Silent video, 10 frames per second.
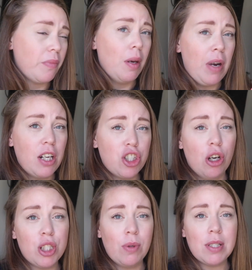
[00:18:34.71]
But she
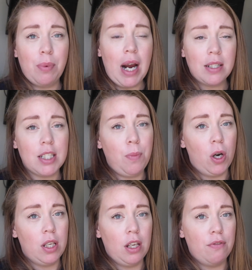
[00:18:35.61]
also wants to practice
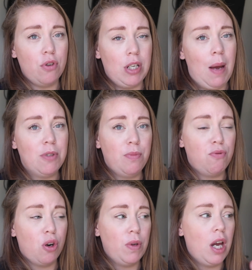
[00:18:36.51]
parking a few times
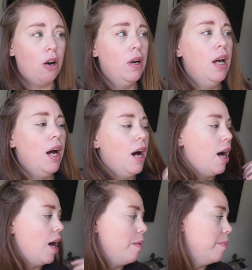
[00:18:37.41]
before we go.
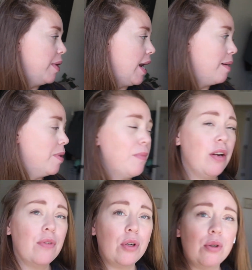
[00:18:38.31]
Um, but I'm in my
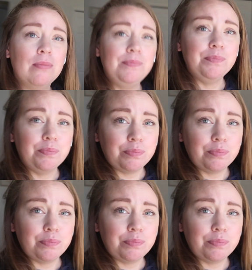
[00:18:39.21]
room.